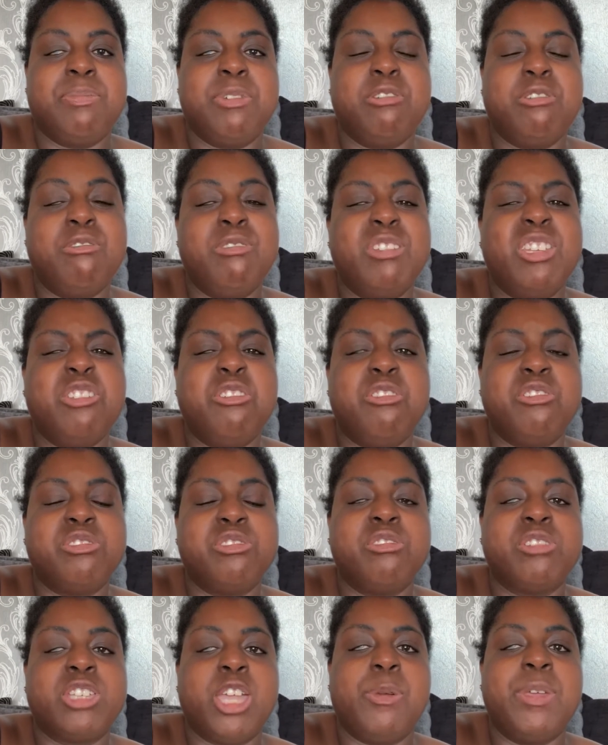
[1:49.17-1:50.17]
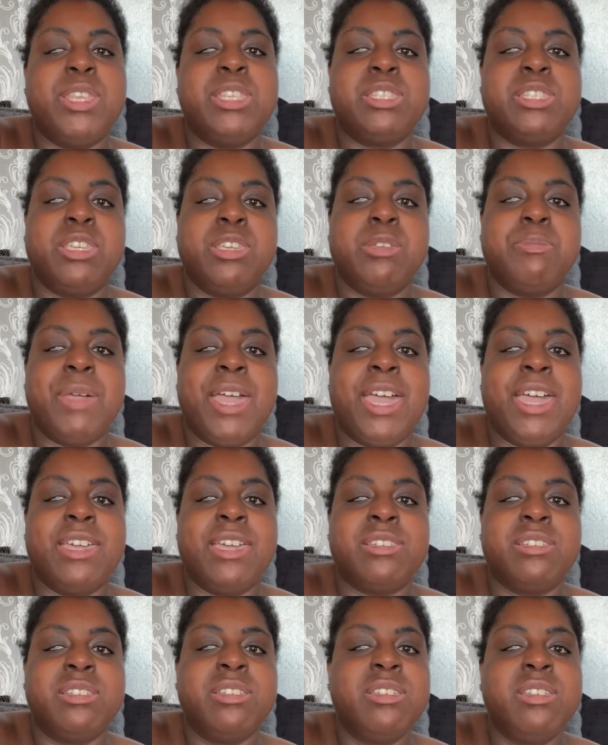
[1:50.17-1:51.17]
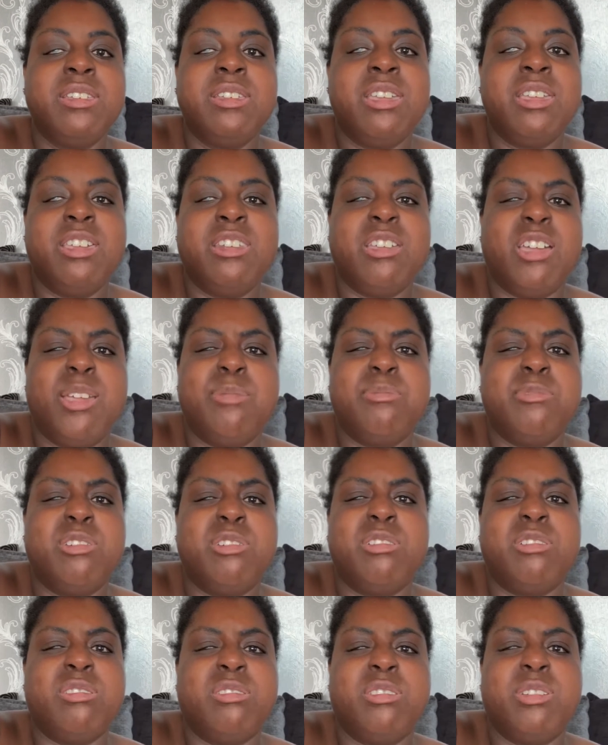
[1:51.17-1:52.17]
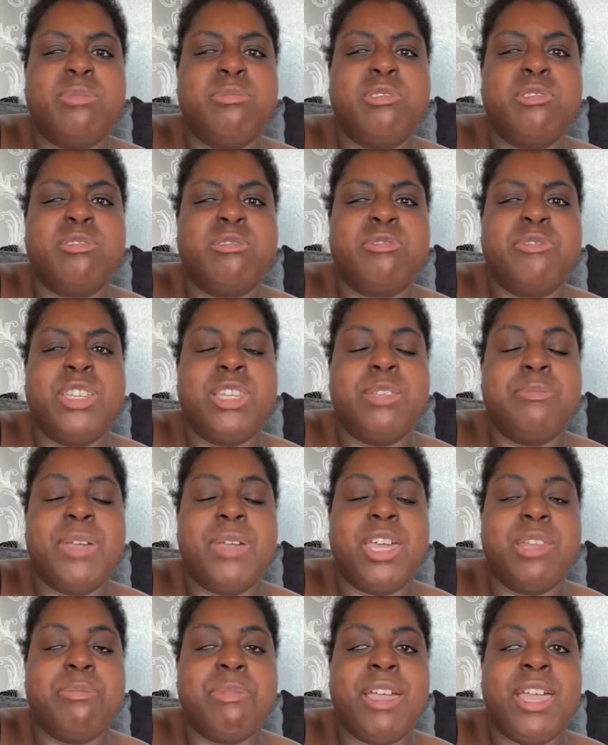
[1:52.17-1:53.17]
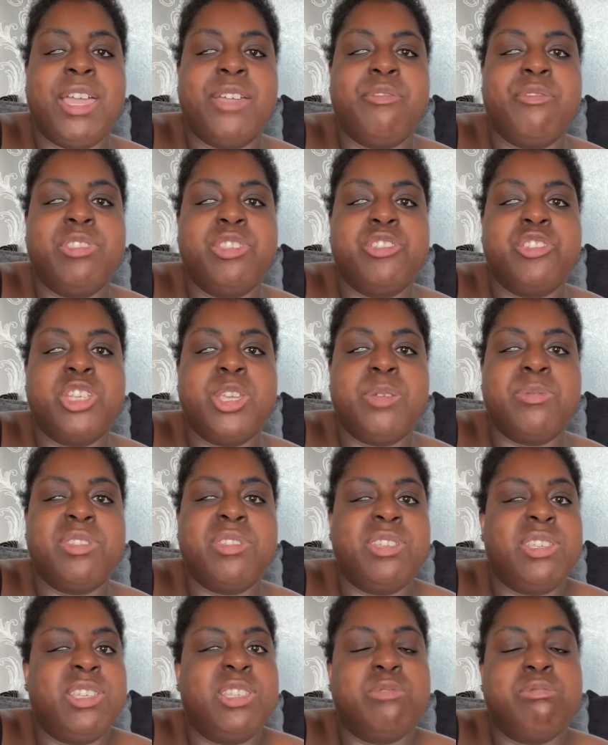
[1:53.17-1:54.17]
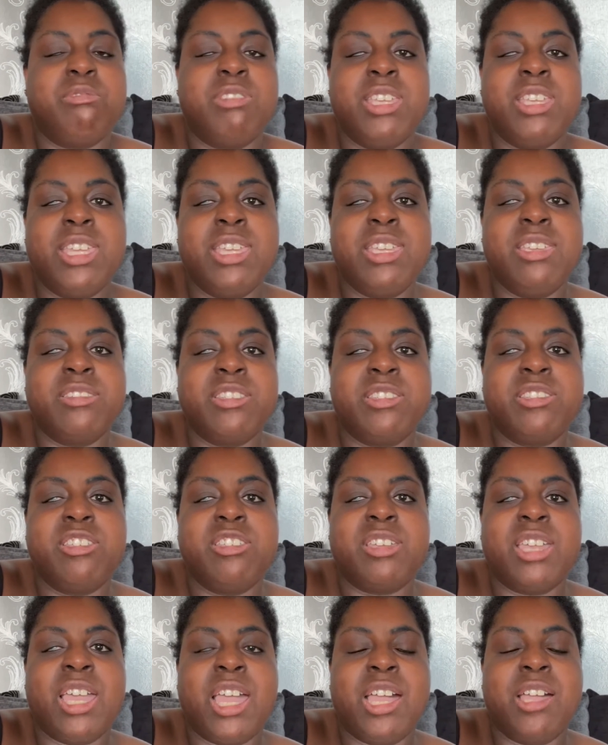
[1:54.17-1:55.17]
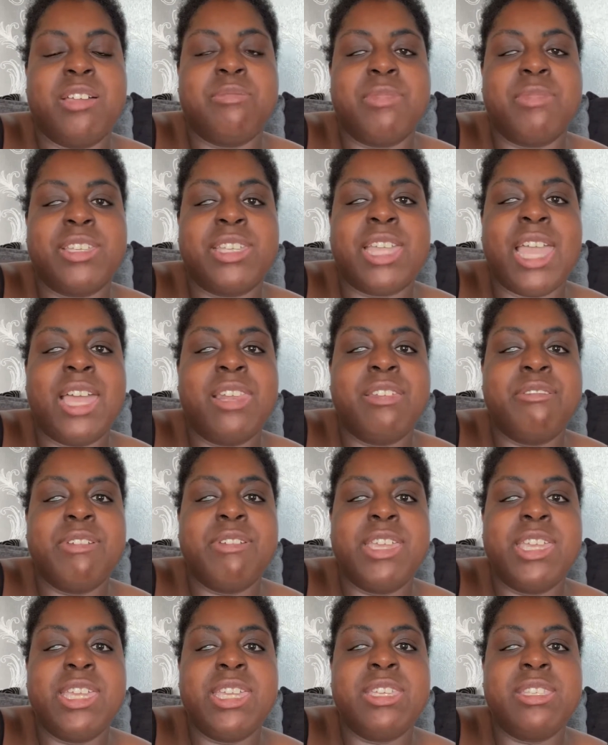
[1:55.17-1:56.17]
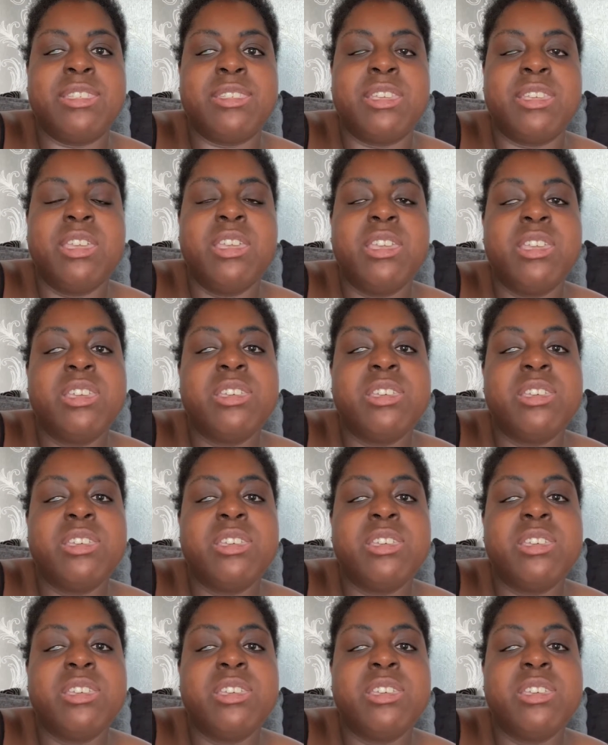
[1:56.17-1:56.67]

But all in all, it's not going too bad, and I'm not feeling bad about having the chips. It is what it is. I took it out of my calories.